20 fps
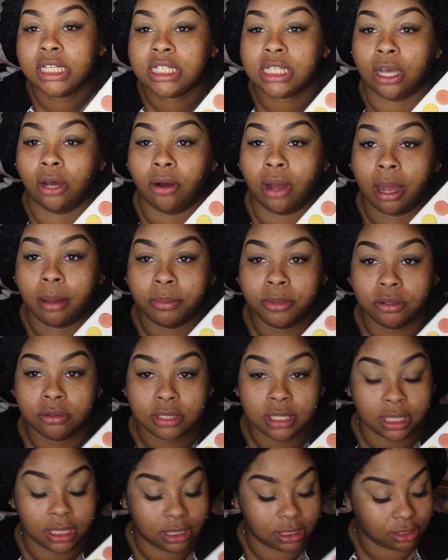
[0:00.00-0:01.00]
So I'm
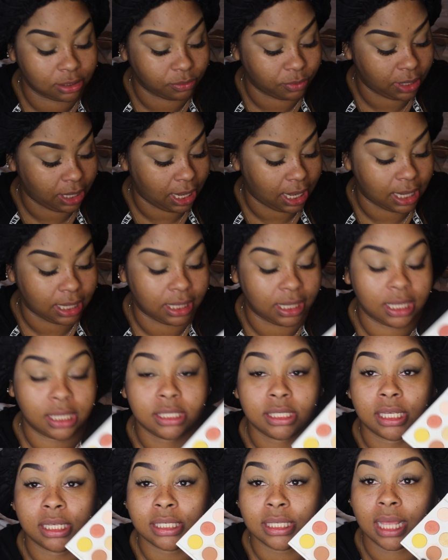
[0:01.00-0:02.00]
using this one, and
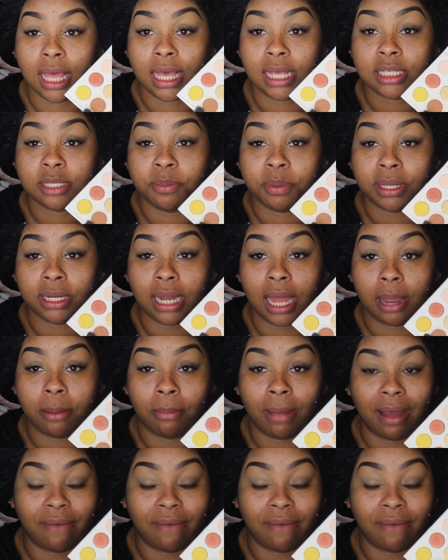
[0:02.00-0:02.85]
this is has been like